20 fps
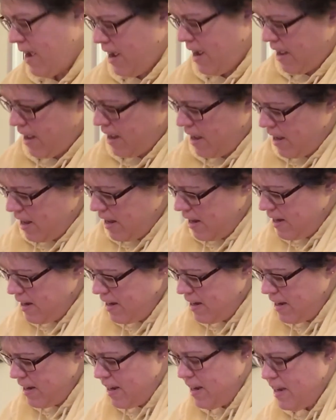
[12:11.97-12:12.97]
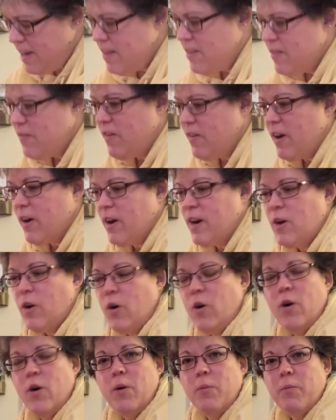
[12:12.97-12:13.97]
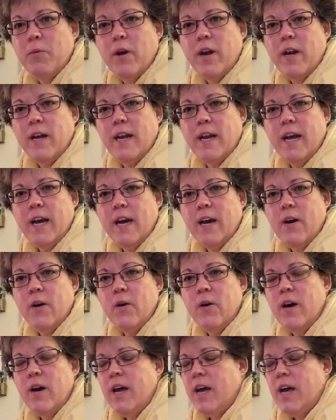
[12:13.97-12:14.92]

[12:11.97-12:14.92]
And he's very calm right now.